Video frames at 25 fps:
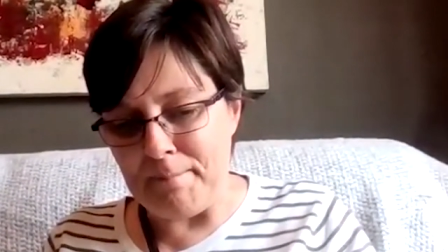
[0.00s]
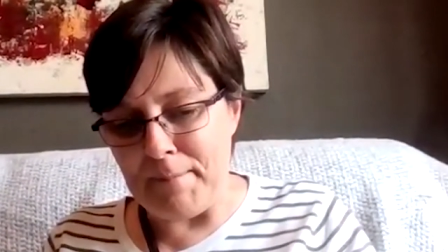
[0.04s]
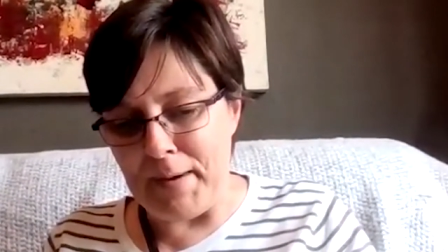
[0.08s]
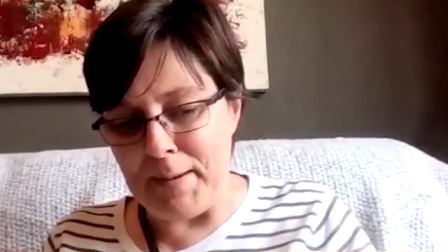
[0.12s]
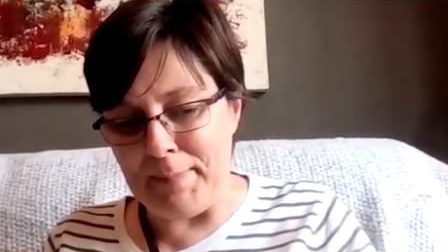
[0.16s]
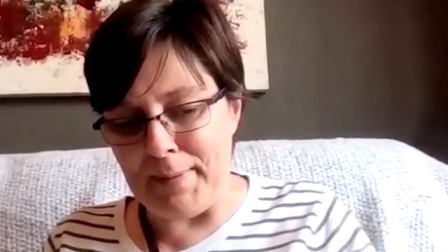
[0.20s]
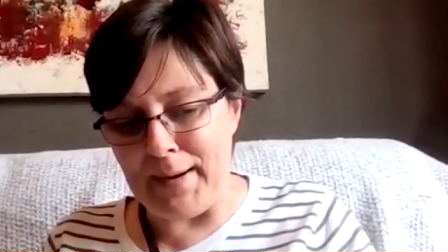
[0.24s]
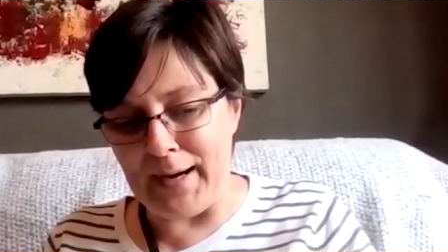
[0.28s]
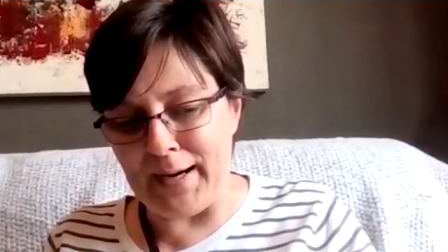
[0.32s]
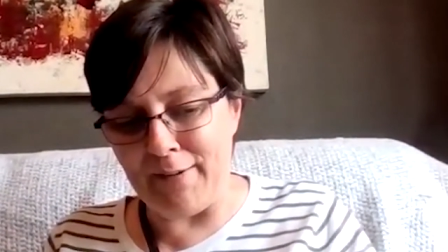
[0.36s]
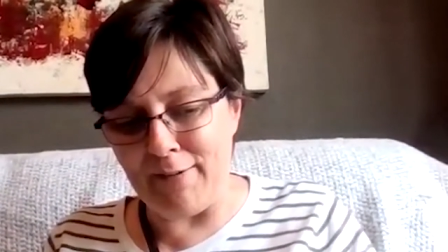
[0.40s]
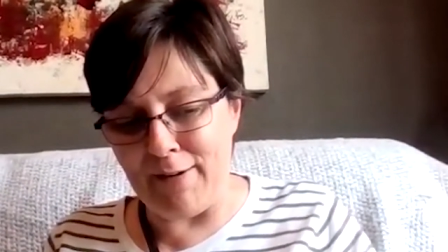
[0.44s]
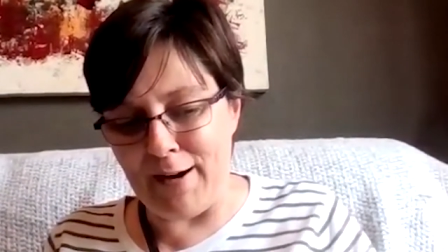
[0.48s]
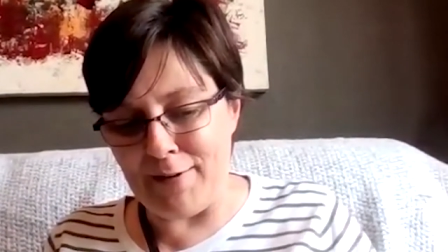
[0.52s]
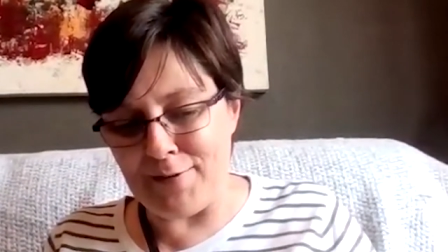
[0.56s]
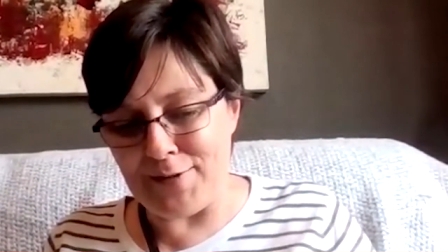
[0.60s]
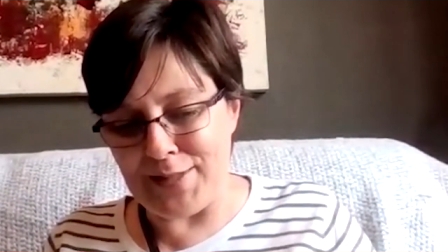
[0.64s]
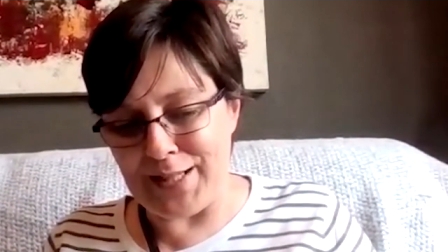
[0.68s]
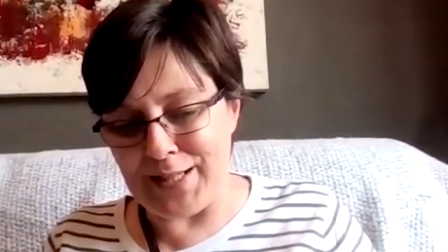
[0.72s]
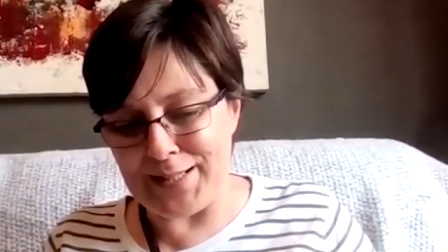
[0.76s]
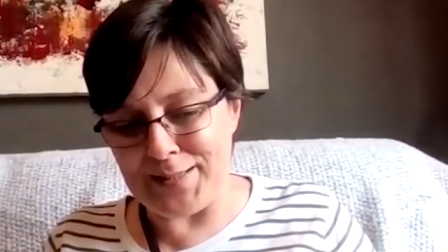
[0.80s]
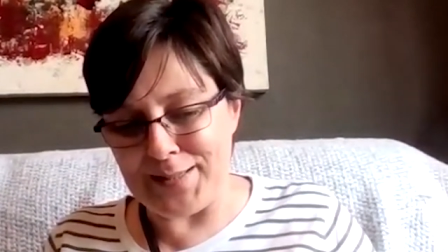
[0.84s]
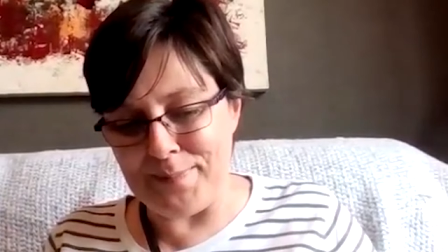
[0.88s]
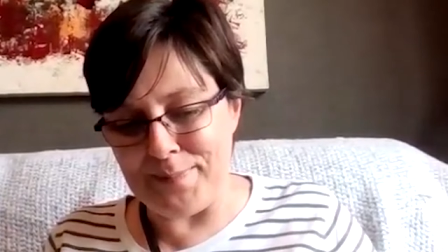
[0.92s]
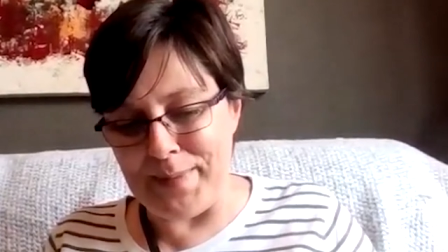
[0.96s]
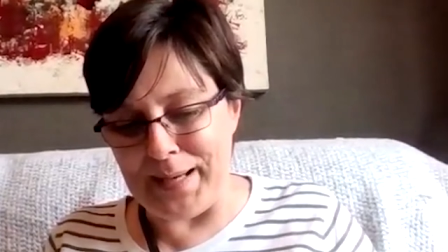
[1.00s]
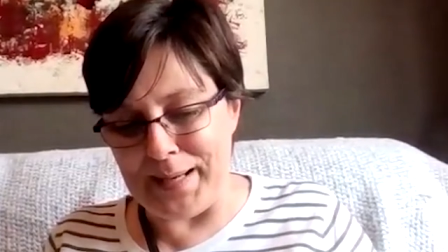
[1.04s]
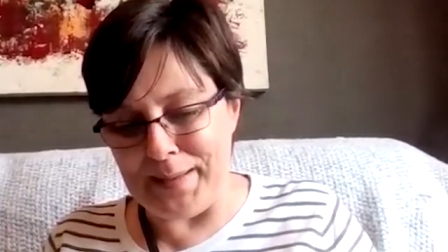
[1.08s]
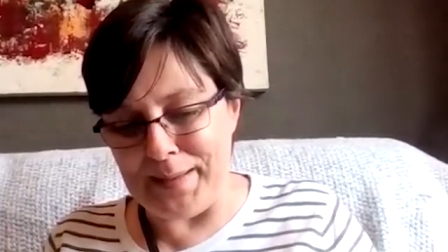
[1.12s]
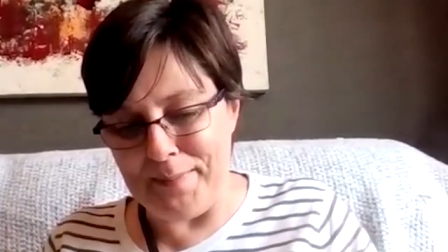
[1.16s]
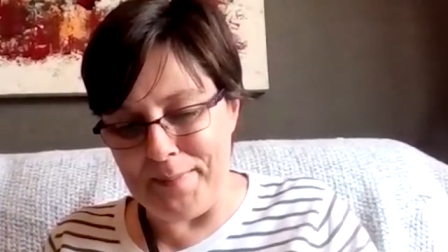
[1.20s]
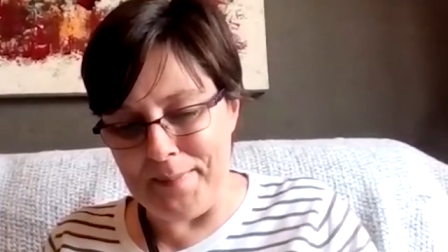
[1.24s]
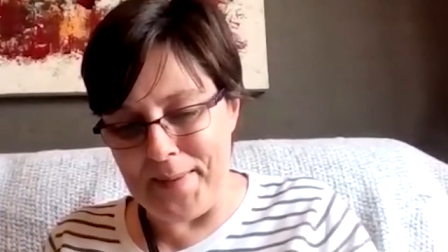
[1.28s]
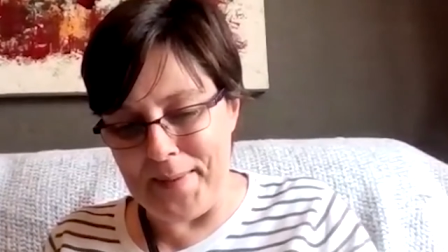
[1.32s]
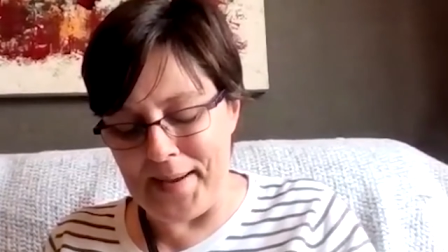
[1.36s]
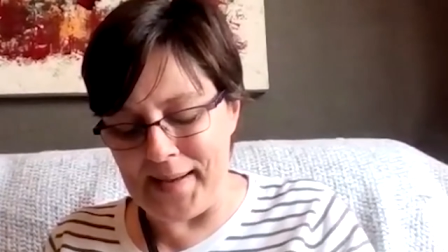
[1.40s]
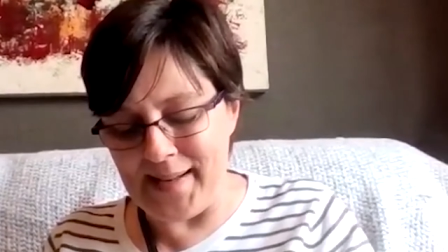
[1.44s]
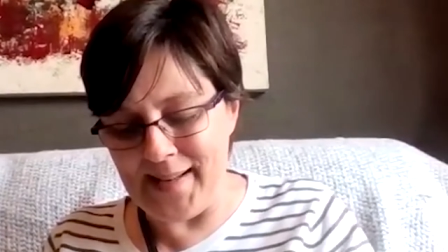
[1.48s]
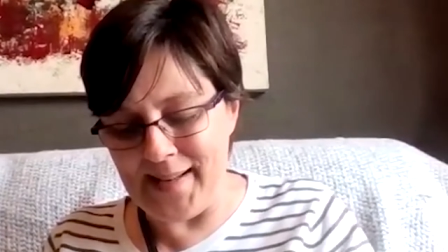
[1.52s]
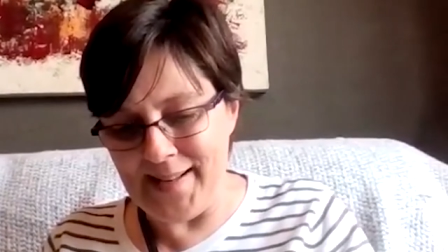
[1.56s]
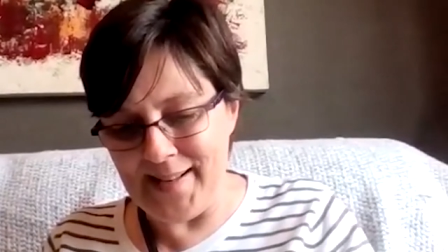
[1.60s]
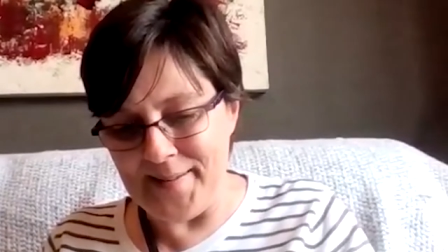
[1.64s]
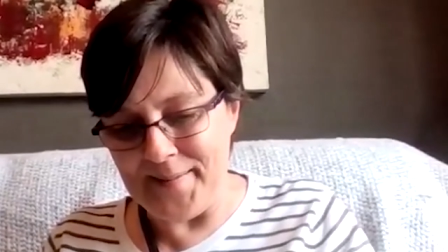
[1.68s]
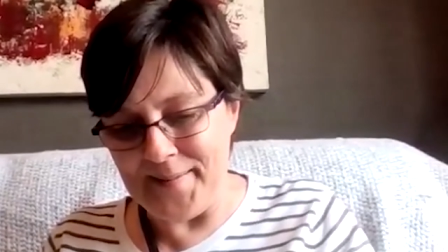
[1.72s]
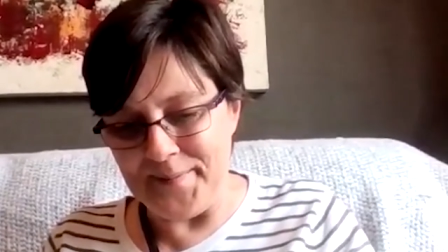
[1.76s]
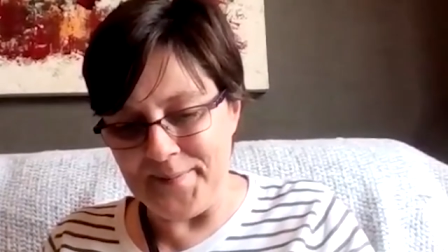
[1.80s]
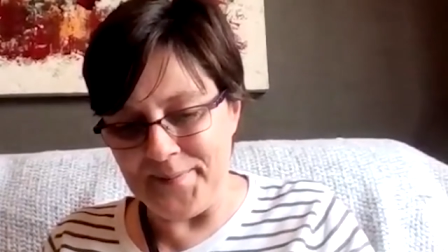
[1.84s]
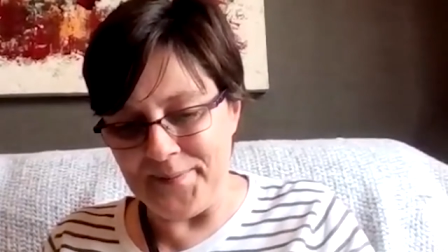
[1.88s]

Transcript: my background has made me.